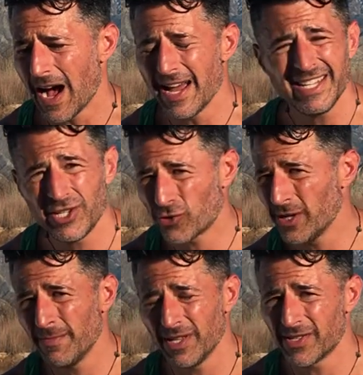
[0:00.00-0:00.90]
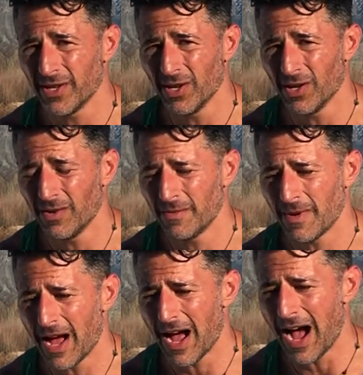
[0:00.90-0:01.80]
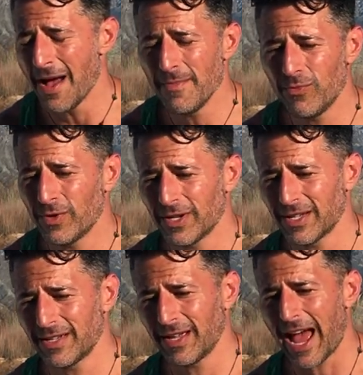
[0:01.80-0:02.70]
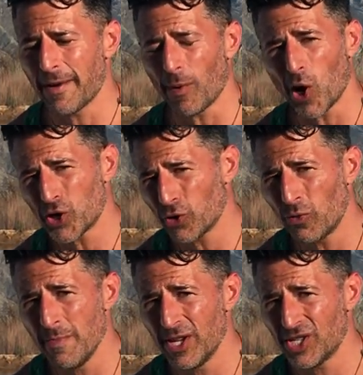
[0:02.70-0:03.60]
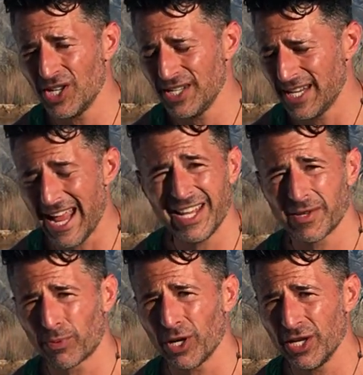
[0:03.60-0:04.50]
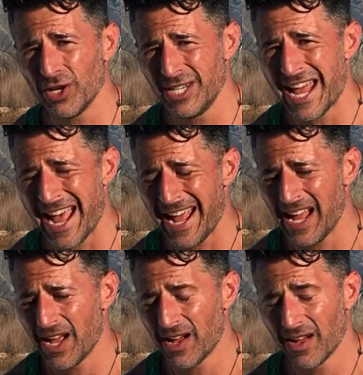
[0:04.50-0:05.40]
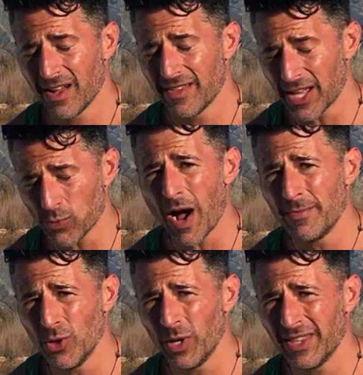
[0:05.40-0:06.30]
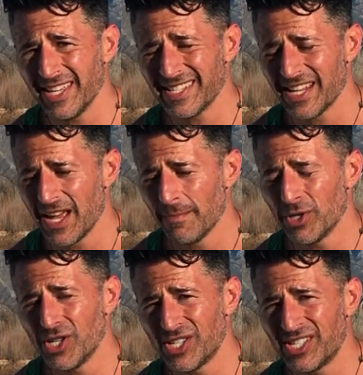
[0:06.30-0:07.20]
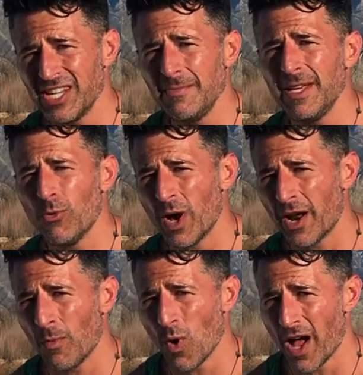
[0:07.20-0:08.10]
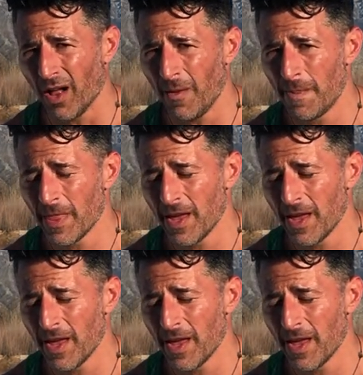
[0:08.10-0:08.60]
I need treatment still. I'm had a partial remission. Today's a pretty good day. That's why I'm doing this. But you see me when I'm well.